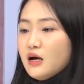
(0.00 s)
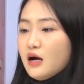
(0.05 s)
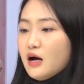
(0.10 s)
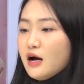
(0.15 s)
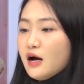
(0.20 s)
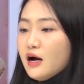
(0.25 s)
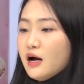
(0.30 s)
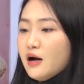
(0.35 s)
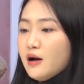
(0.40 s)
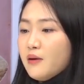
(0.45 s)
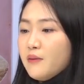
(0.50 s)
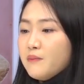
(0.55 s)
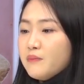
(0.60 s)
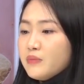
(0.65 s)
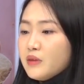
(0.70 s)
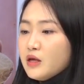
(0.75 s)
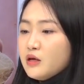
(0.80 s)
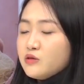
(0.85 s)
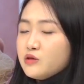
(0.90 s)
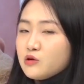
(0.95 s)

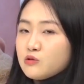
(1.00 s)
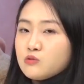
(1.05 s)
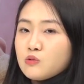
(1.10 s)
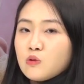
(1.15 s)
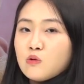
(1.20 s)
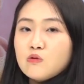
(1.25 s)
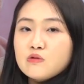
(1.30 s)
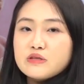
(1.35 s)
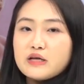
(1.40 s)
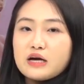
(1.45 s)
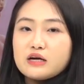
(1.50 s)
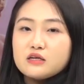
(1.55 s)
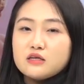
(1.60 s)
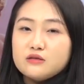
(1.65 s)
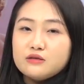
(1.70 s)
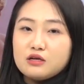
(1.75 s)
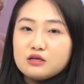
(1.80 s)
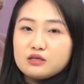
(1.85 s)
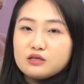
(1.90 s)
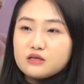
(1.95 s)
the role
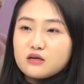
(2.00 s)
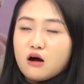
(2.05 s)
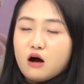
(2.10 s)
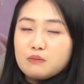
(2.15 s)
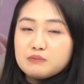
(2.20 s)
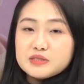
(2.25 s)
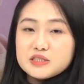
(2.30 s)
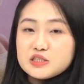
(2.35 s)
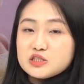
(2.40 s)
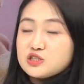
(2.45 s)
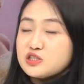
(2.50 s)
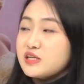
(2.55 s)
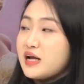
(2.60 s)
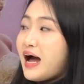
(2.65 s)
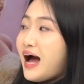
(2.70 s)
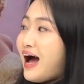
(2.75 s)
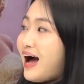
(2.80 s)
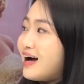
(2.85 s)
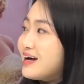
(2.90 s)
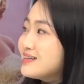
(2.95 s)
that composition
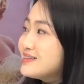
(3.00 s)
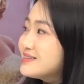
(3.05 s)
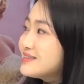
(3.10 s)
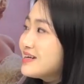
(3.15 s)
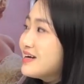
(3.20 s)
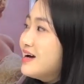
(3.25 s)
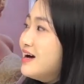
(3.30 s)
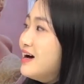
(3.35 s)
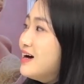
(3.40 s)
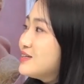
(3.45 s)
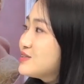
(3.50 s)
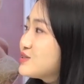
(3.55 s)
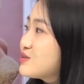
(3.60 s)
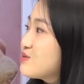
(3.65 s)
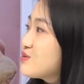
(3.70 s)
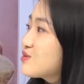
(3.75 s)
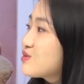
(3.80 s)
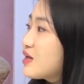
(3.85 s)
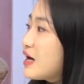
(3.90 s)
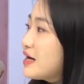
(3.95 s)
has, So
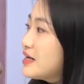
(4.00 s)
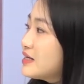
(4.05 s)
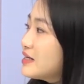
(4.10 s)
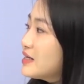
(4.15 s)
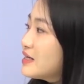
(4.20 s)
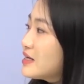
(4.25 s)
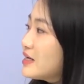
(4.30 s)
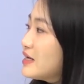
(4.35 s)
lighting,